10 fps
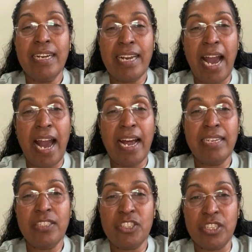
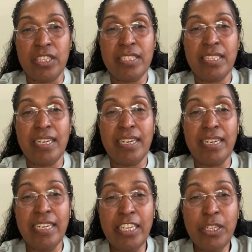can just
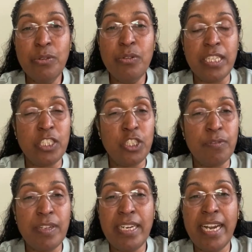renew,
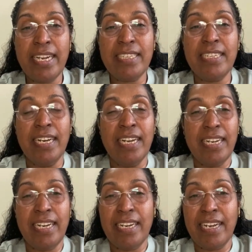rejuvenate,
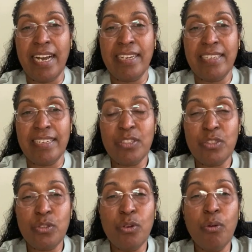He can
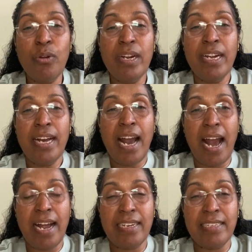restore,
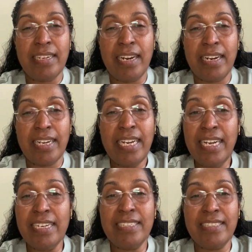and
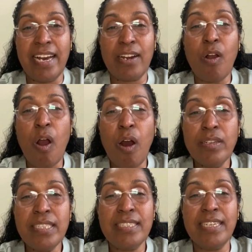He is there
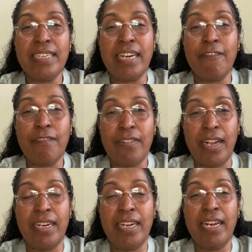constantly
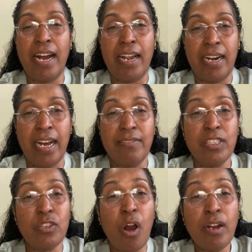flooding our lives.
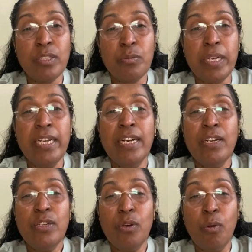As long as we
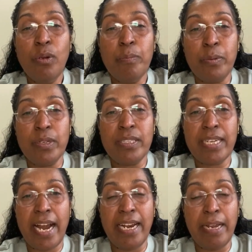don't put
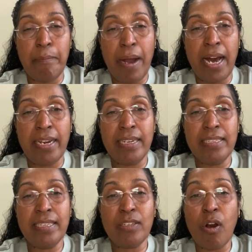any
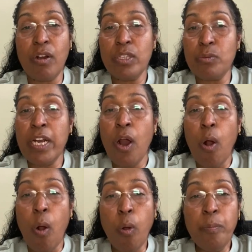barriers, as long as we
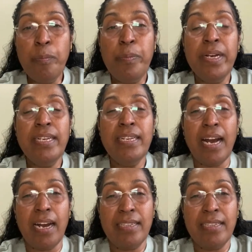open